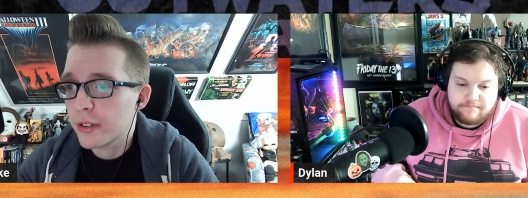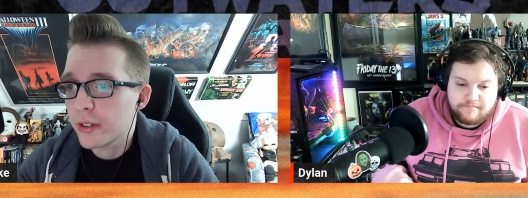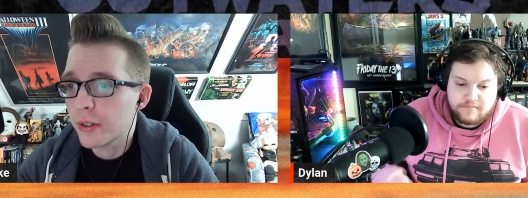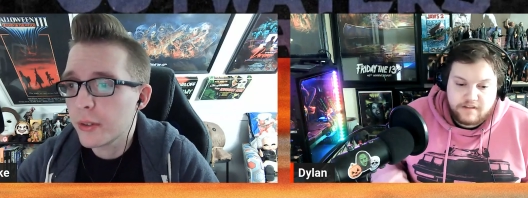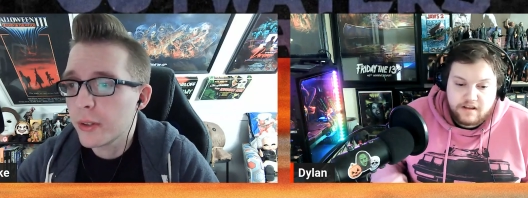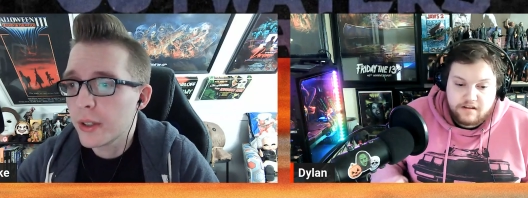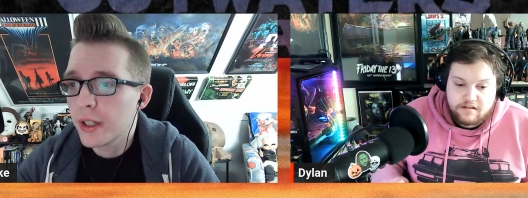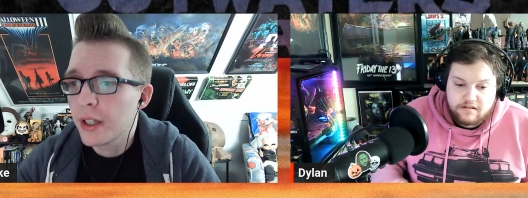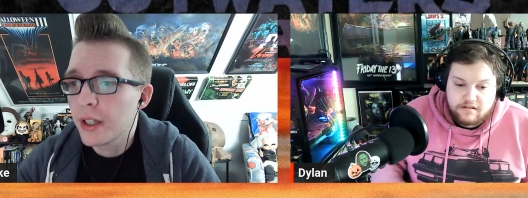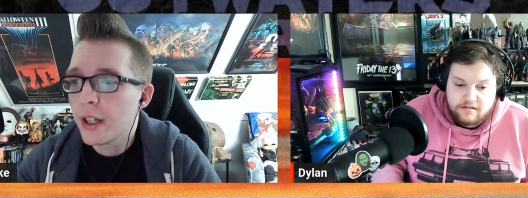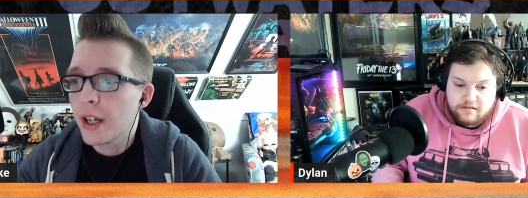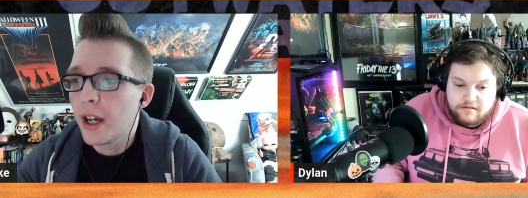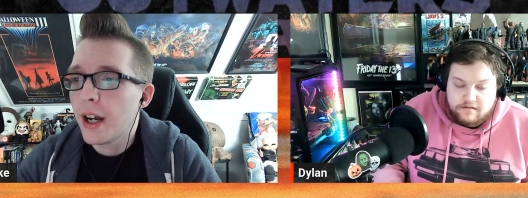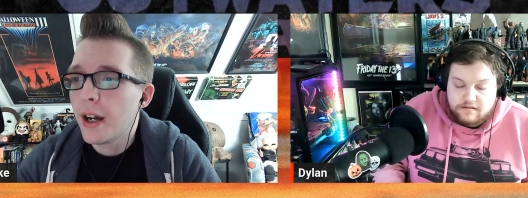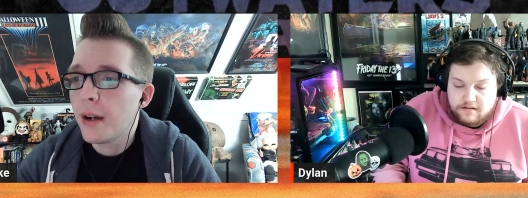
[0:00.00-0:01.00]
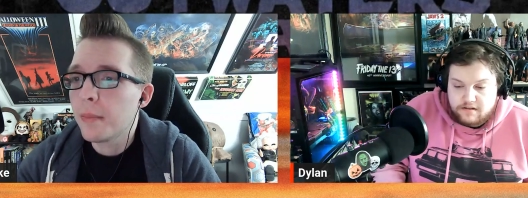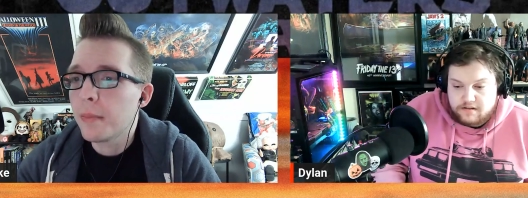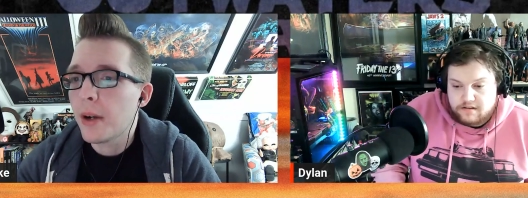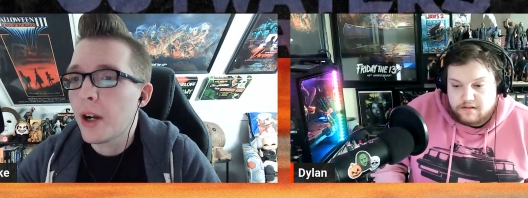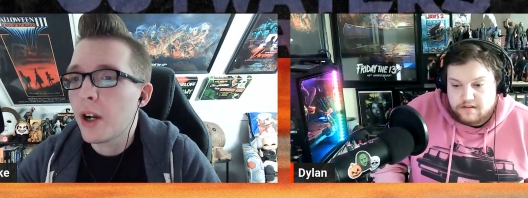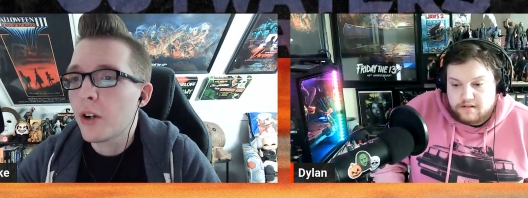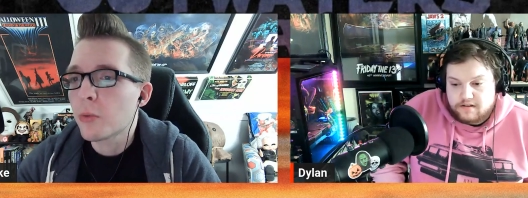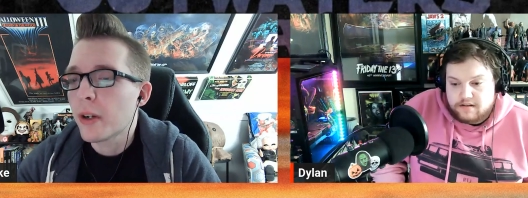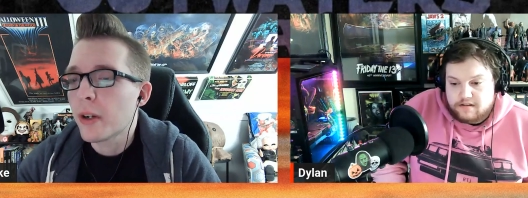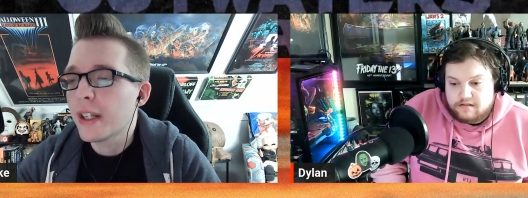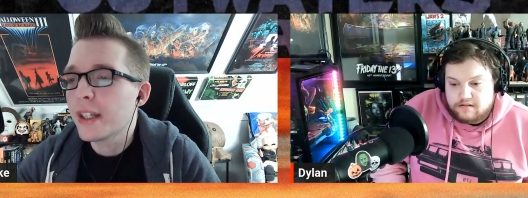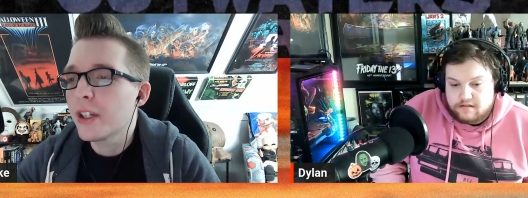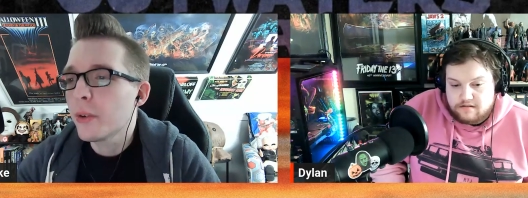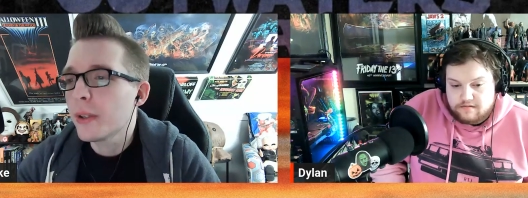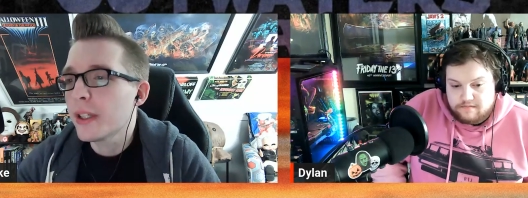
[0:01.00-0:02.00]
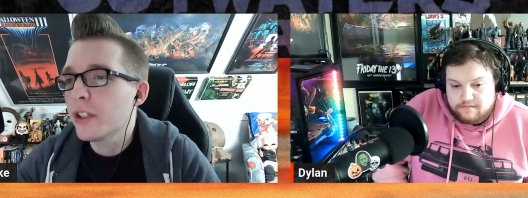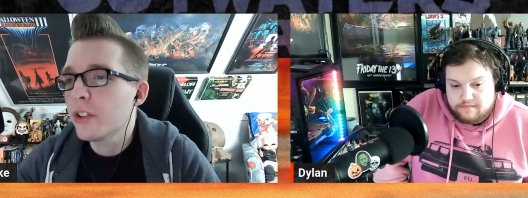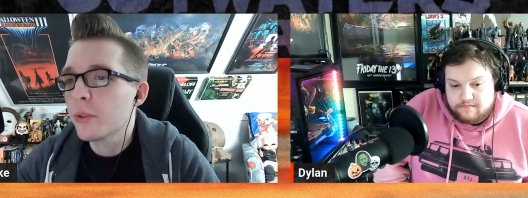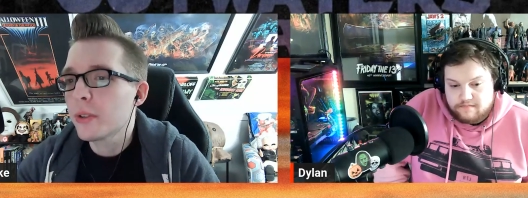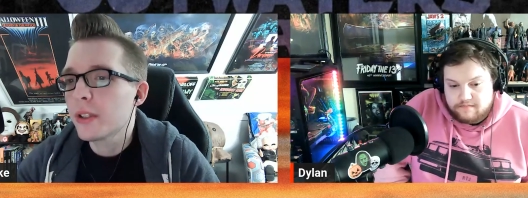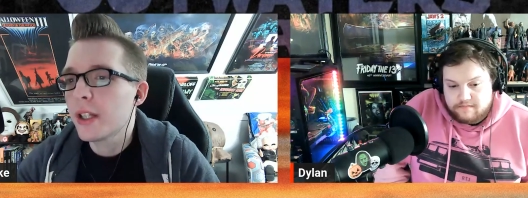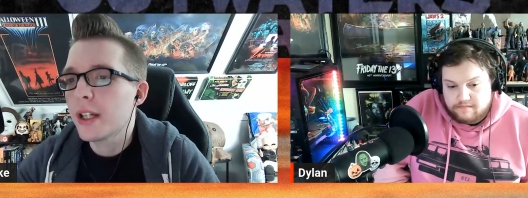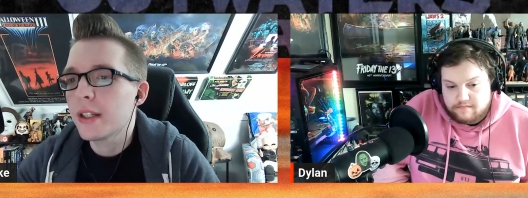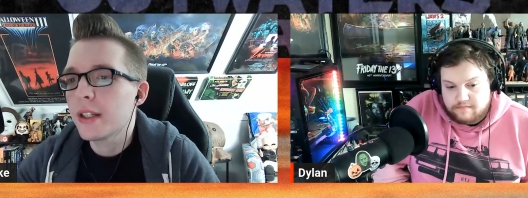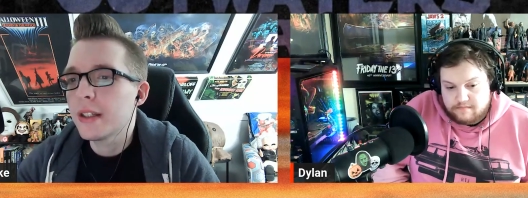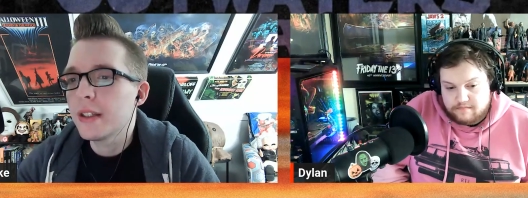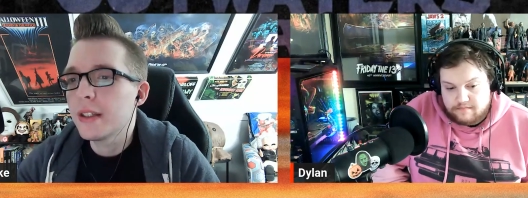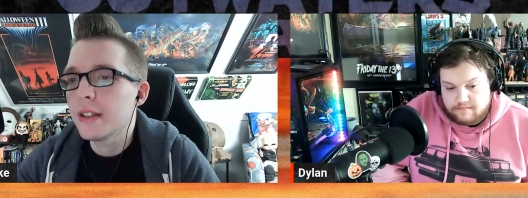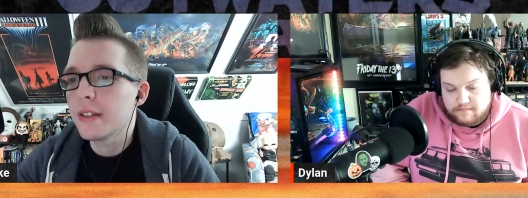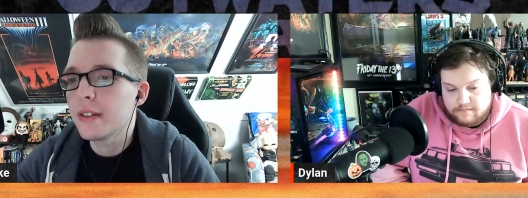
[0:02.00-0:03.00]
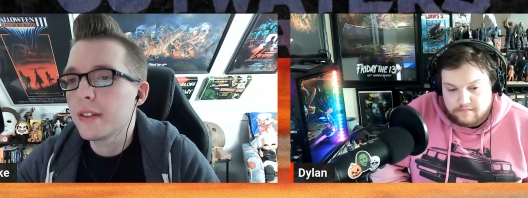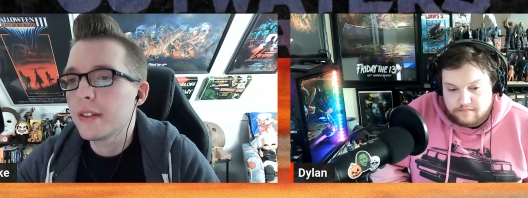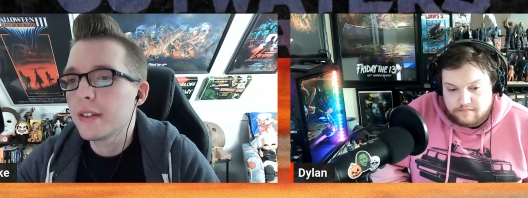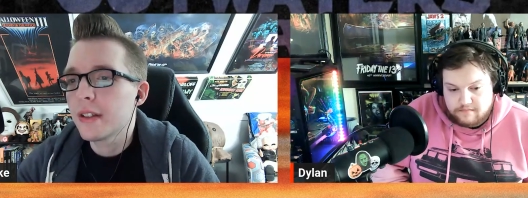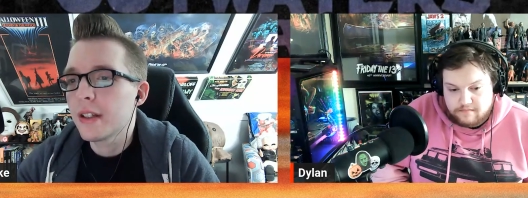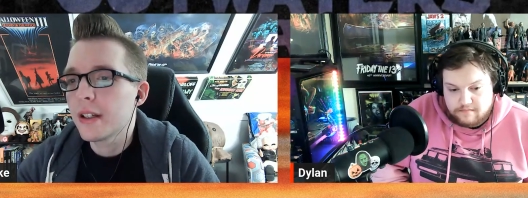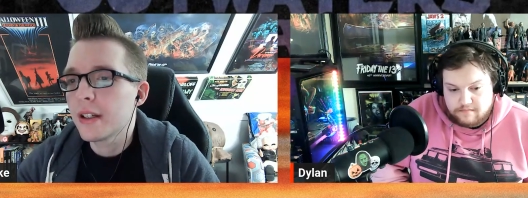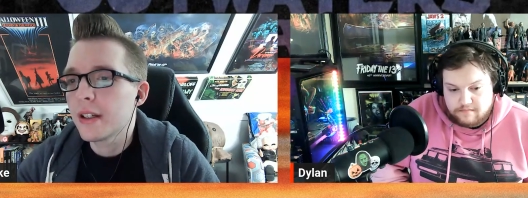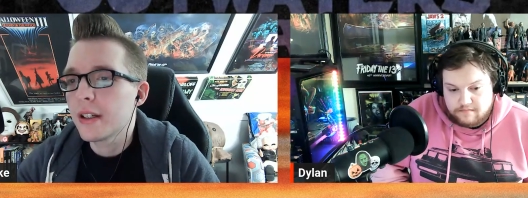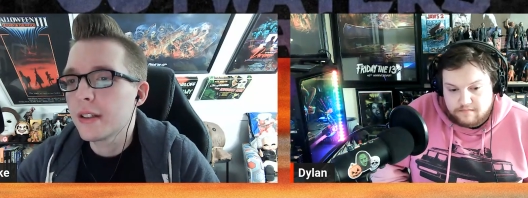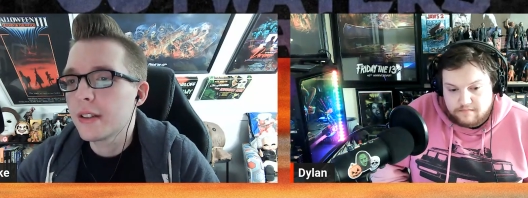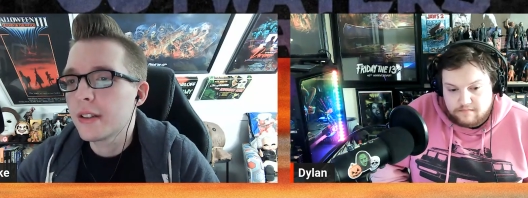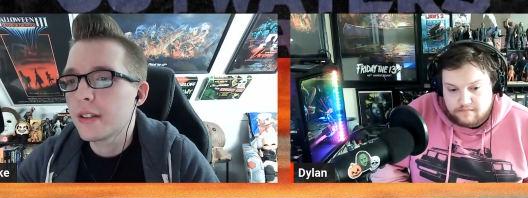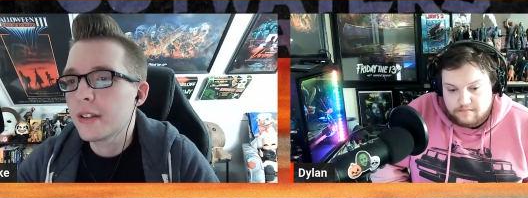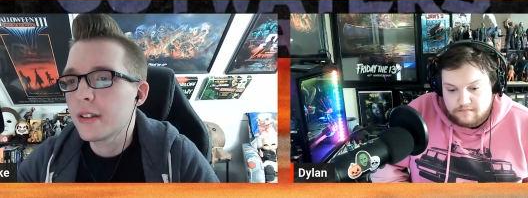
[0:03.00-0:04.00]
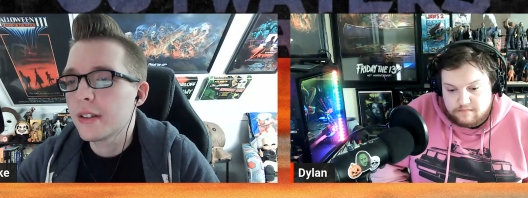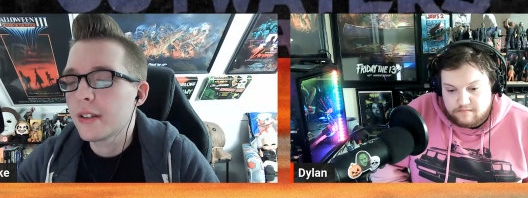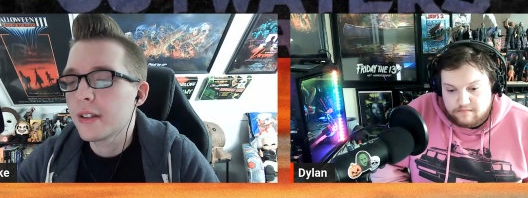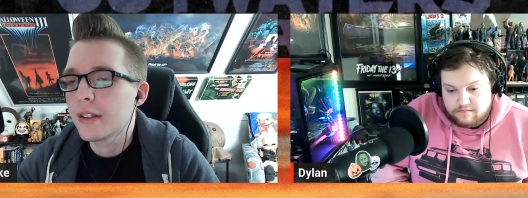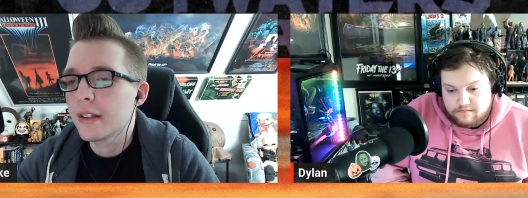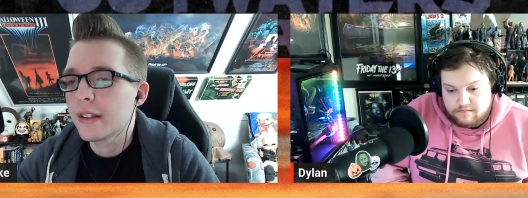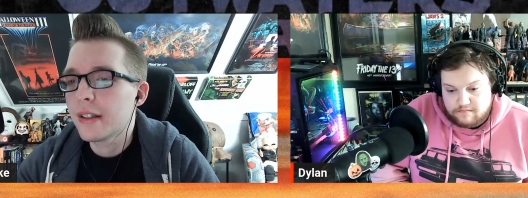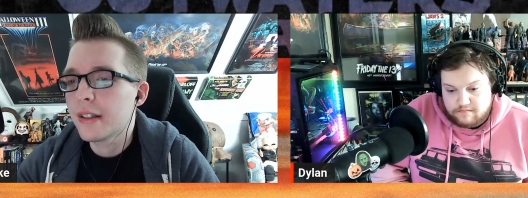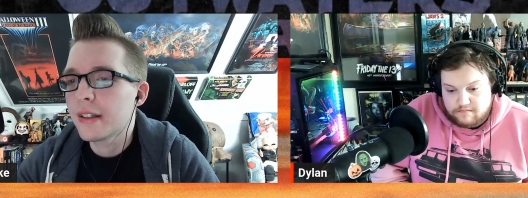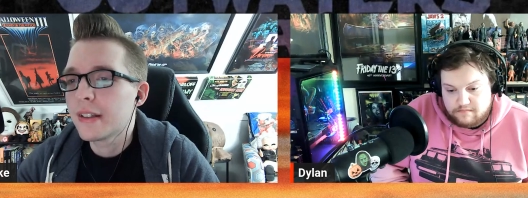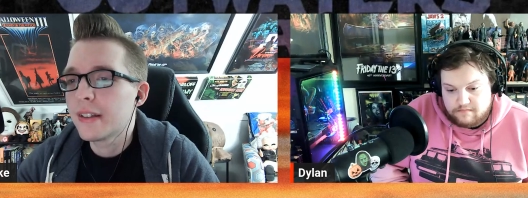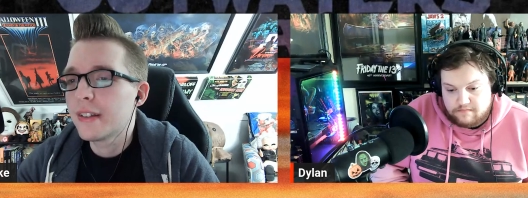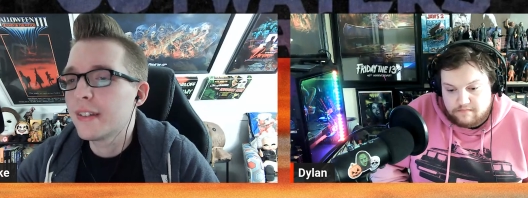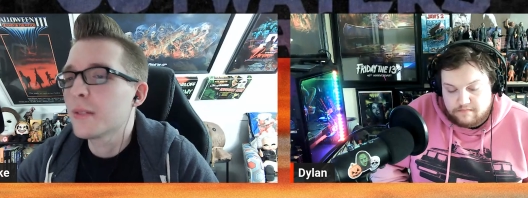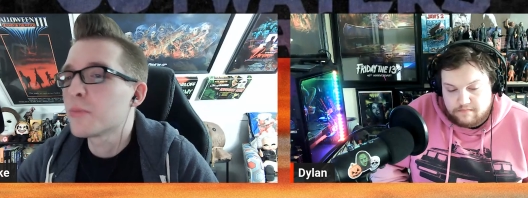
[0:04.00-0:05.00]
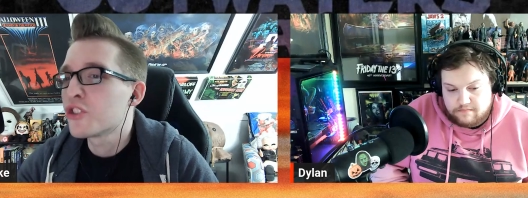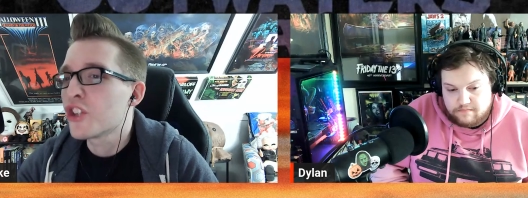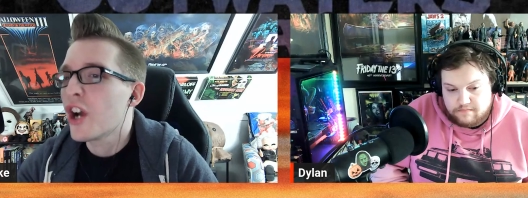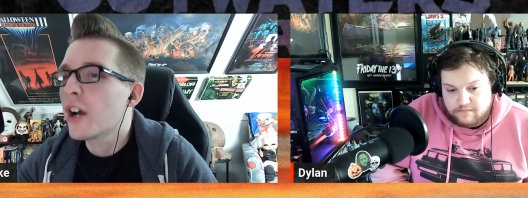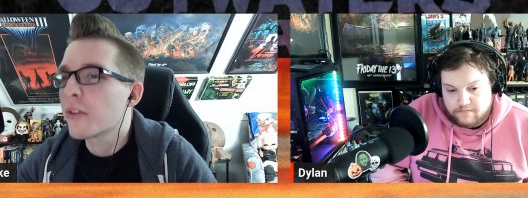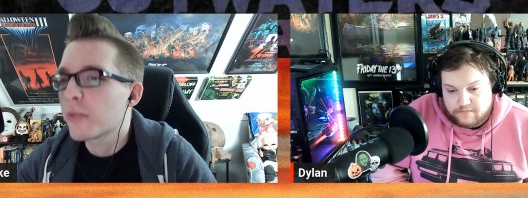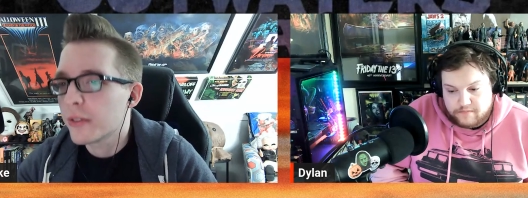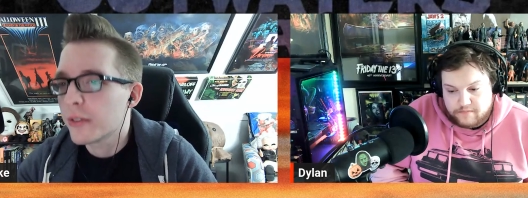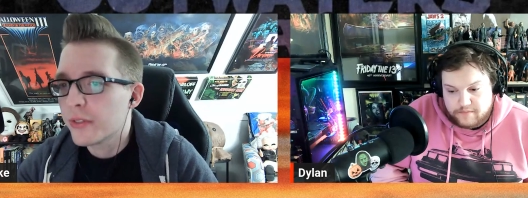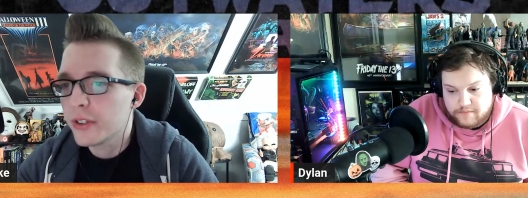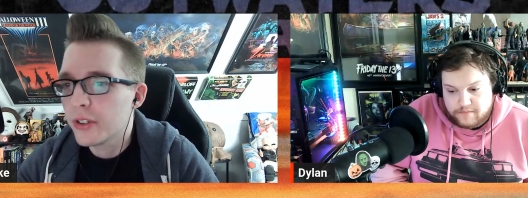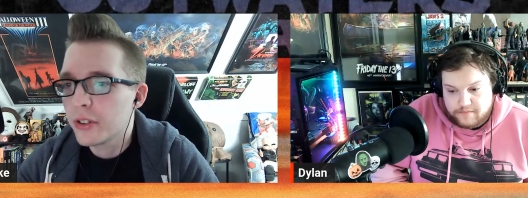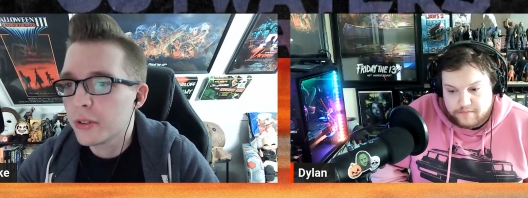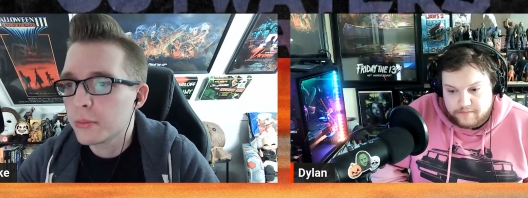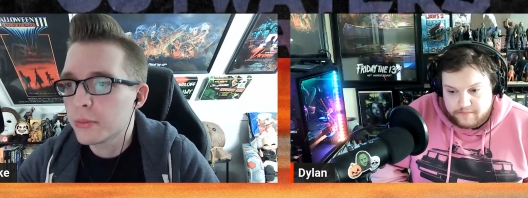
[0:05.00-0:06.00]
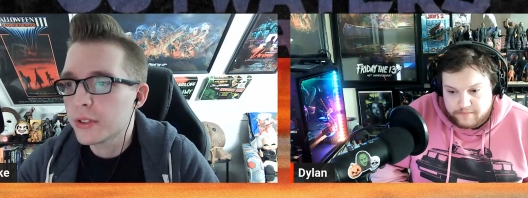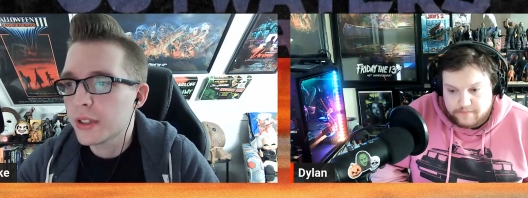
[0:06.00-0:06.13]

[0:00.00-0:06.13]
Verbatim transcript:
Speaker 1: So Um, already going into a lot of these uh, these subgenre films,